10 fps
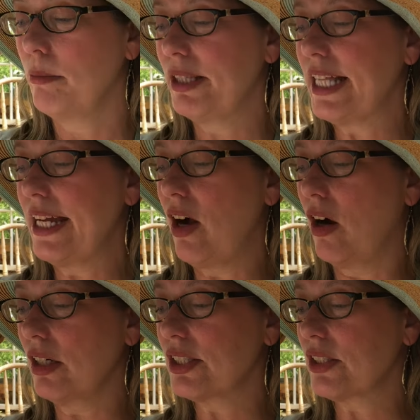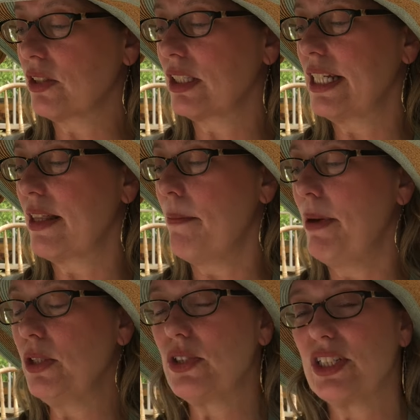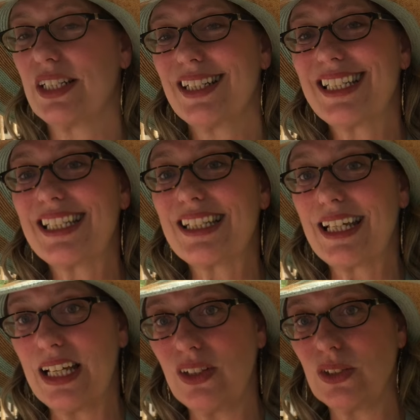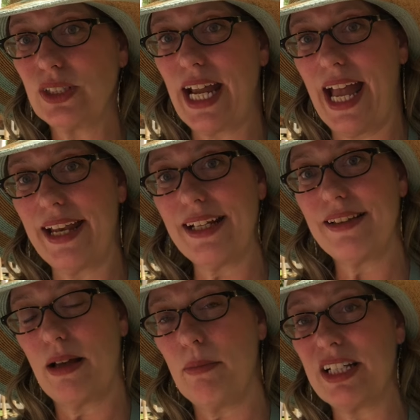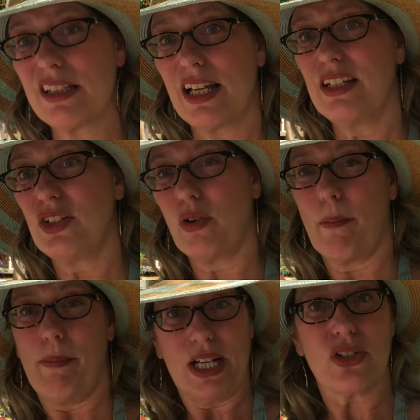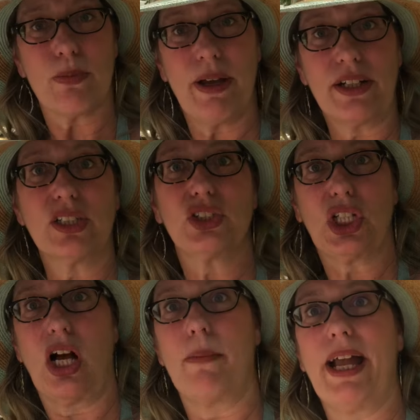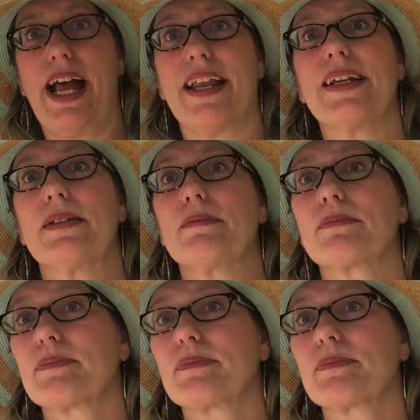but they are certainly the most skilled at it. That means they do a much better job at it.